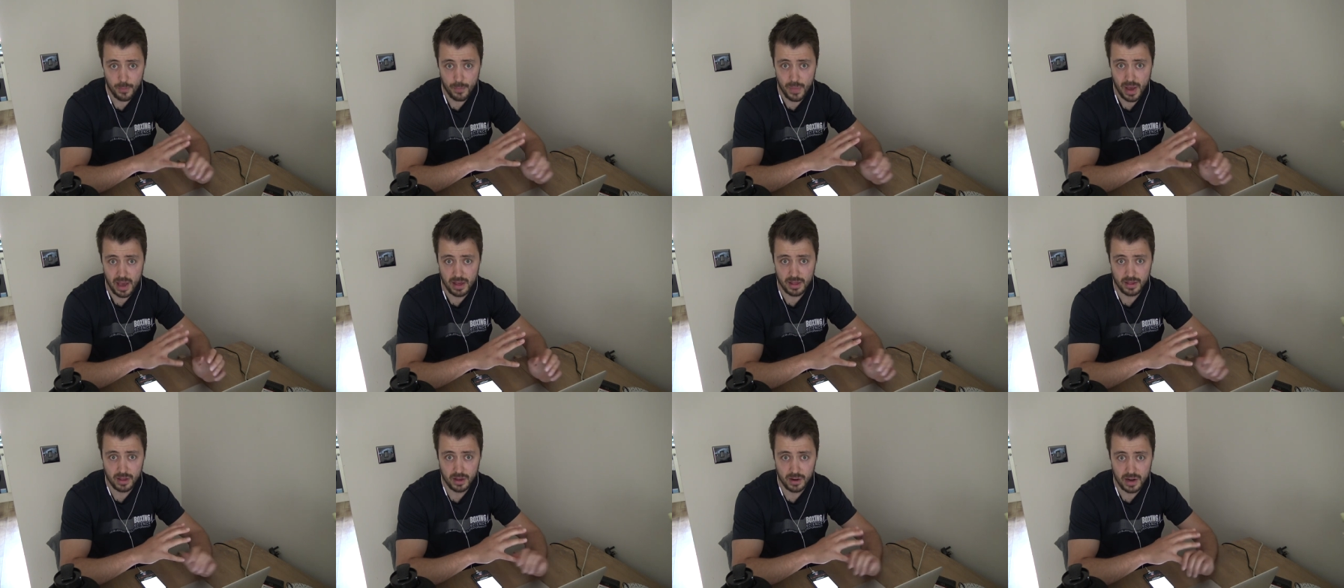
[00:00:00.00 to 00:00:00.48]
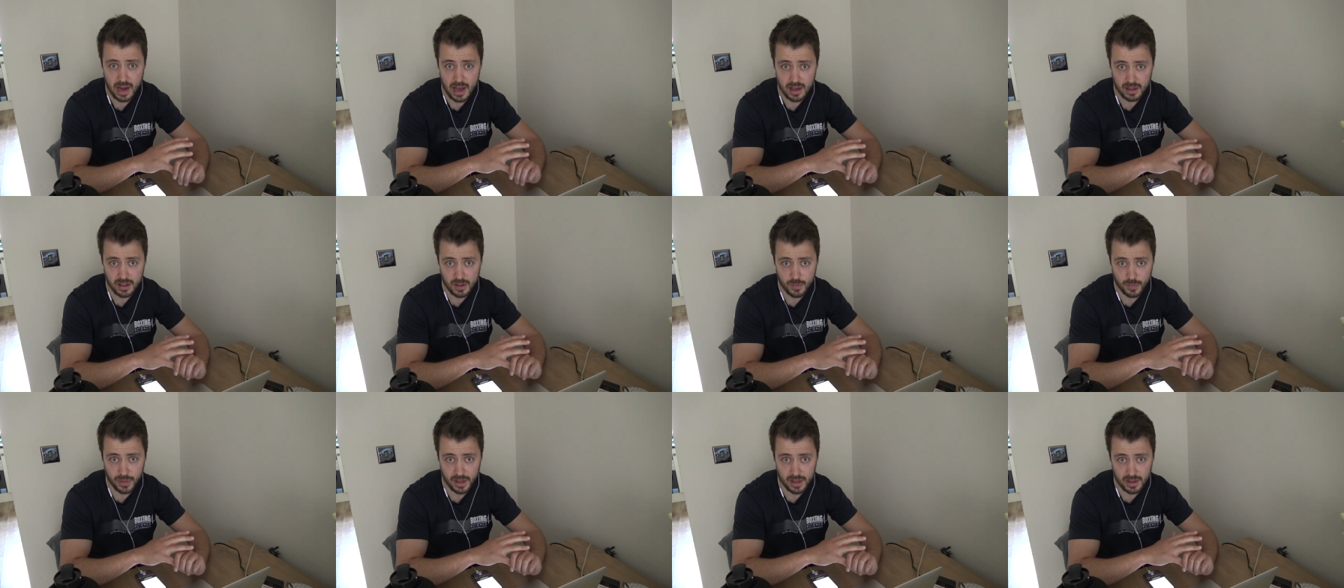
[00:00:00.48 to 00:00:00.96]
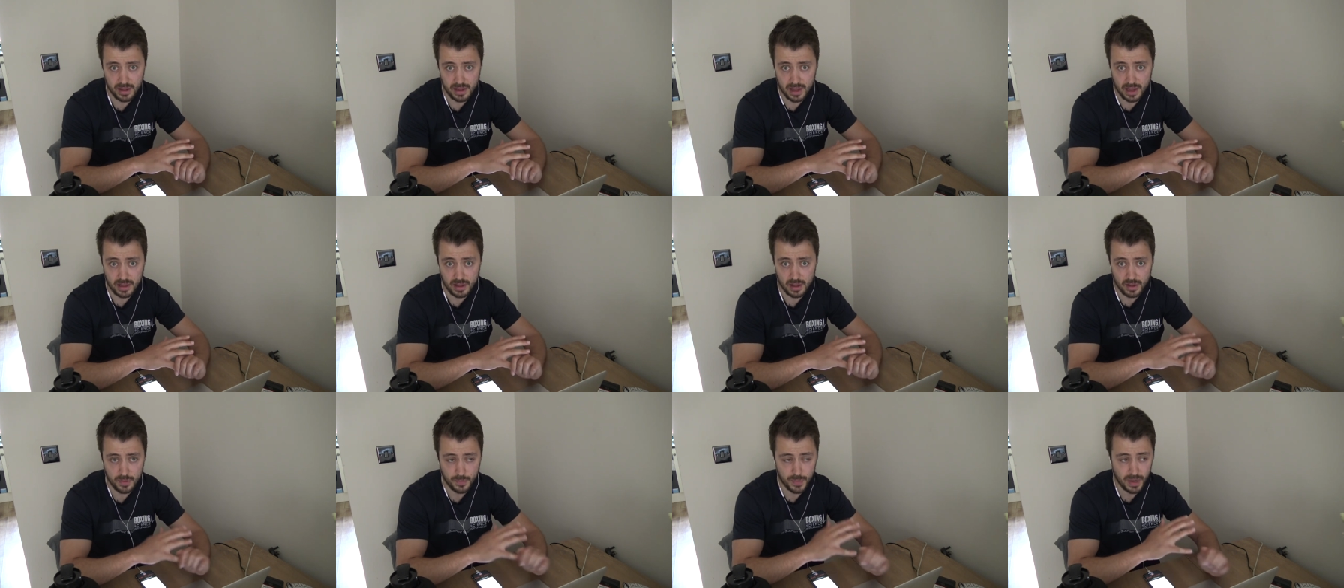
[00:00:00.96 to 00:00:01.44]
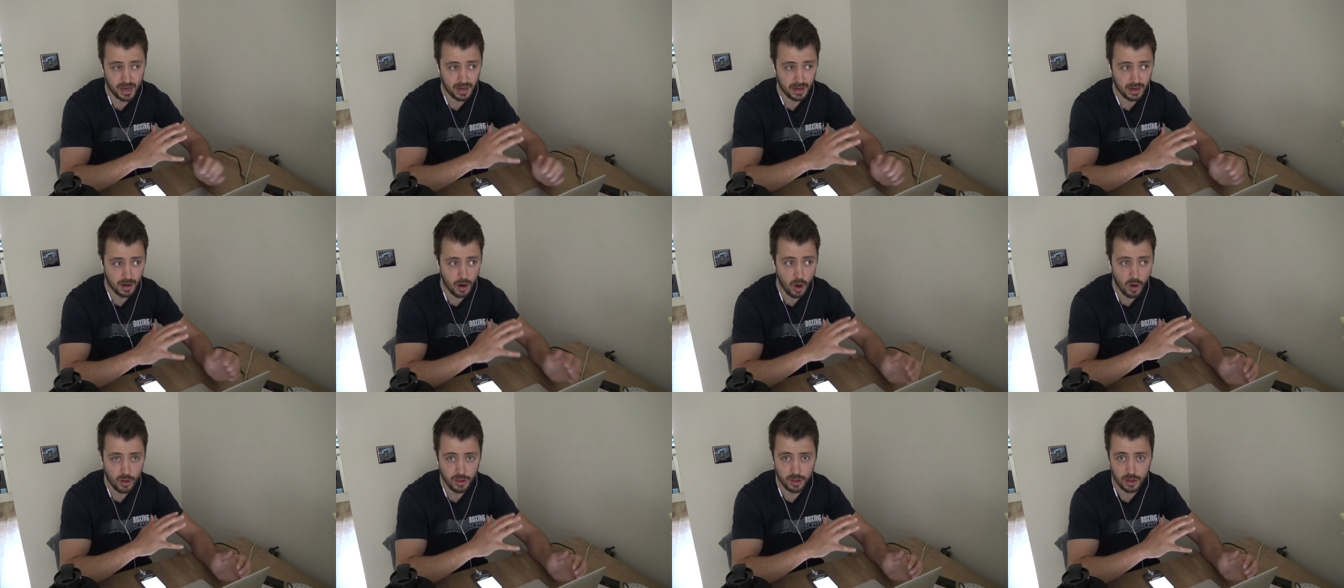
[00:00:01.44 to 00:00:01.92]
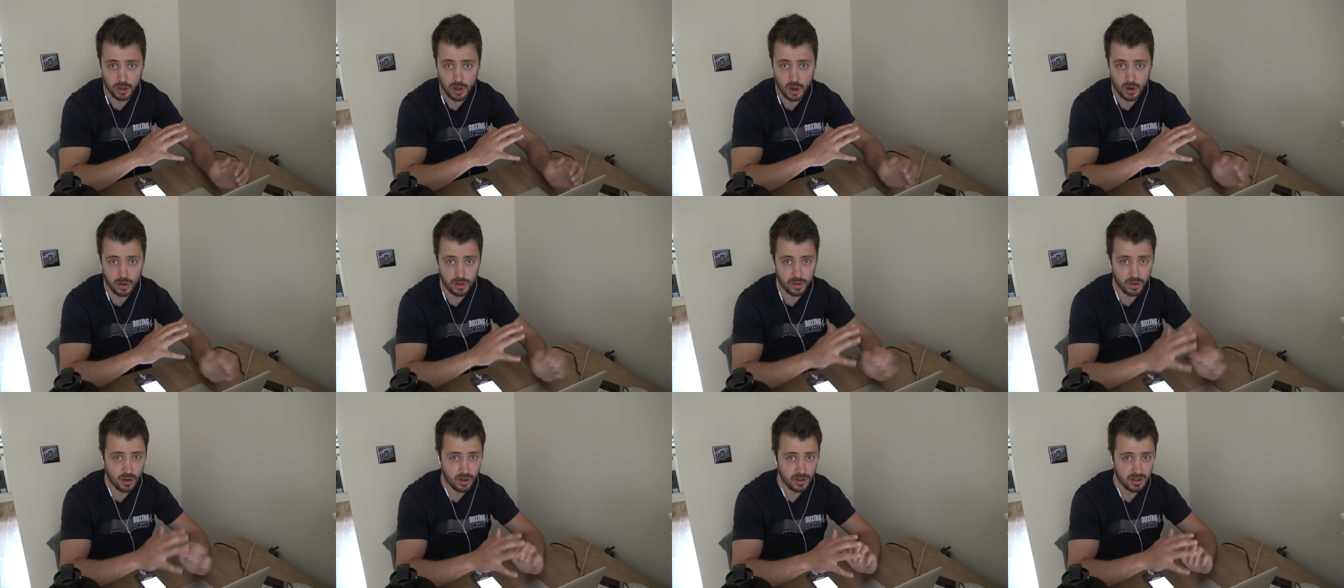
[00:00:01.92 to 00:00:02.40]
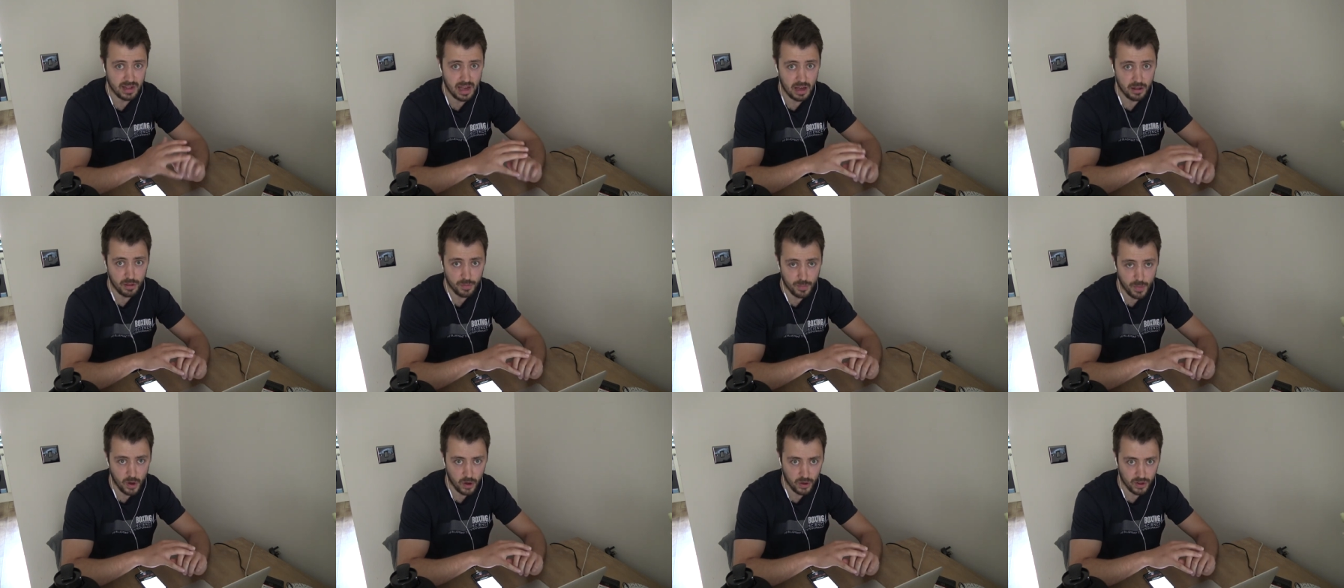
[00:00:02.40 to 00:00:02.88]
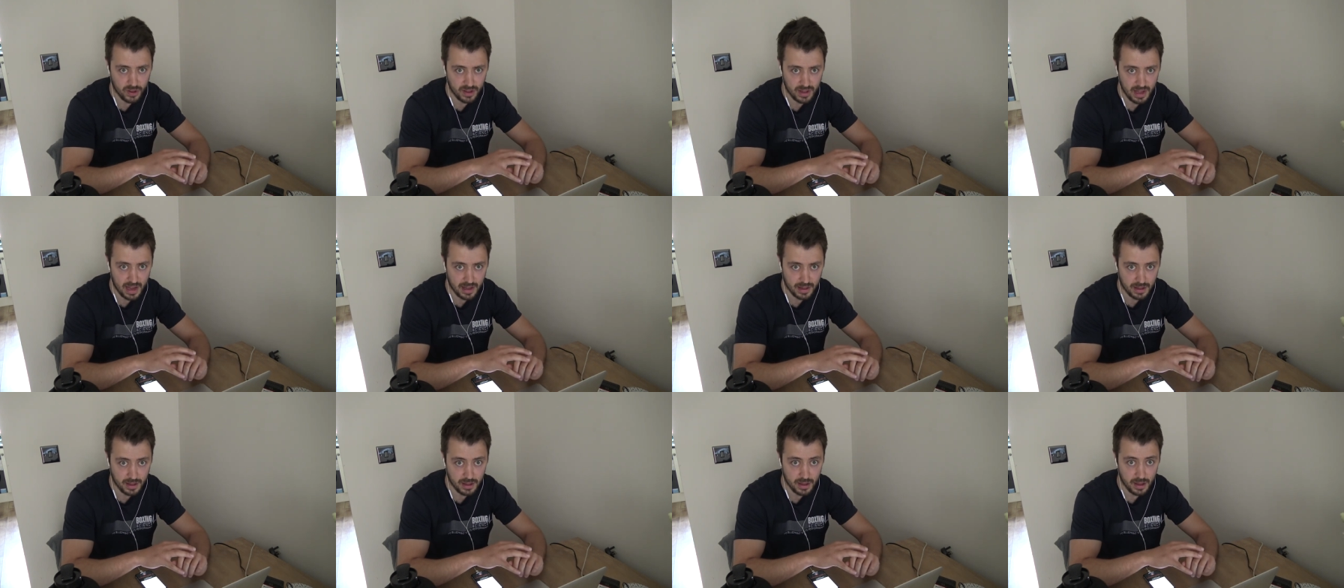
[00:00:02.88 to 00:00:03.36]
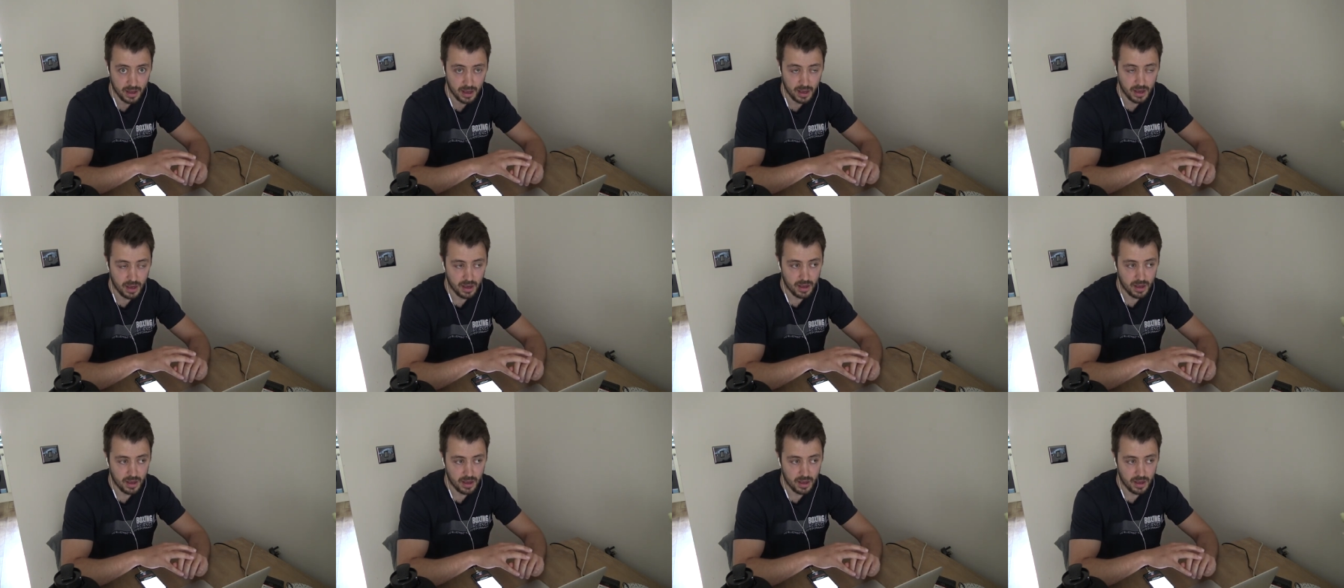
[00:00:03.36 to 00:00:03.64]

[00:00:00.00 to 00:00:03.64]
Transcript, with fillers: based on our split stance being an orthodox or southpaw stance.